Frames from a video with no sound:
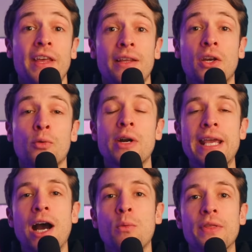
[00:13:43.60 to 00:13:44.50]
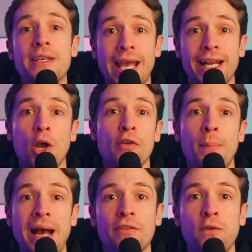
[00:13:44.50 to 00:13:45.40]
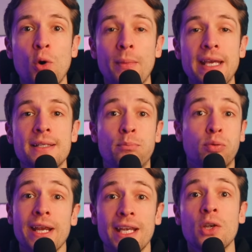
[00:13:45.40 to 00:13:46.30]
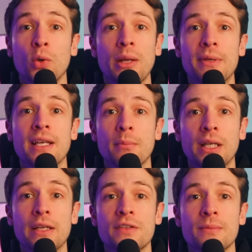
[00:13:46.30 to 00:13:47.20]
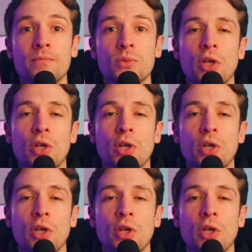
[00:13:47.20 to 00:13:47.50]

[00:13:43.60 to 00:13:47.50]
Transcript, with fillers: thing that can really help with getting over bad form is breaking your limiting beliefs.